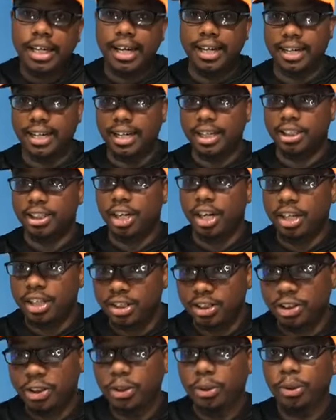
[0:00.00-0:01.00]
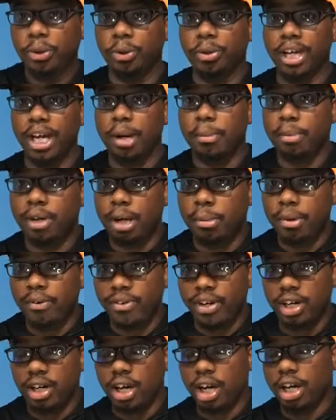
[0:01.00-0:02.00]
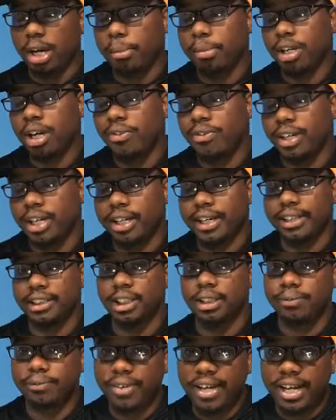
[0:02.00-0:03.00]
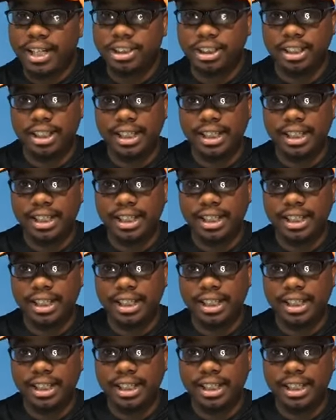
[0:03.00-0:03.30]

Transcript: And then it turned into him coming over here catching fish,